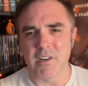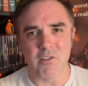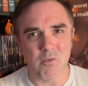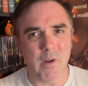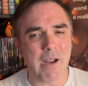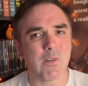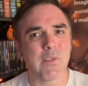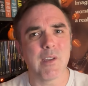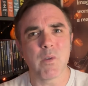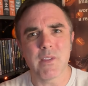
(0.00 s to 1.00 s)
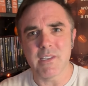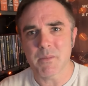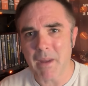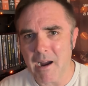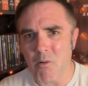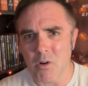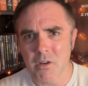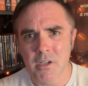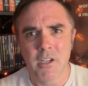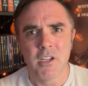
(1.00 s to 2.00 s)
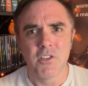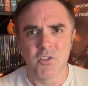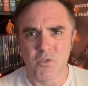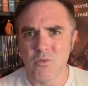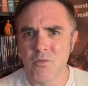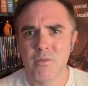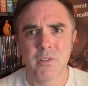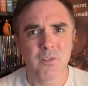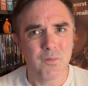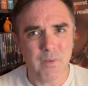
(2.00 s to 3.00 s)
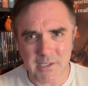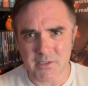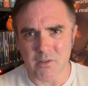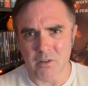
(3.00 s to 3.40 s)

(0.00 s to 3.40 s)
to do everything within his power to fix her,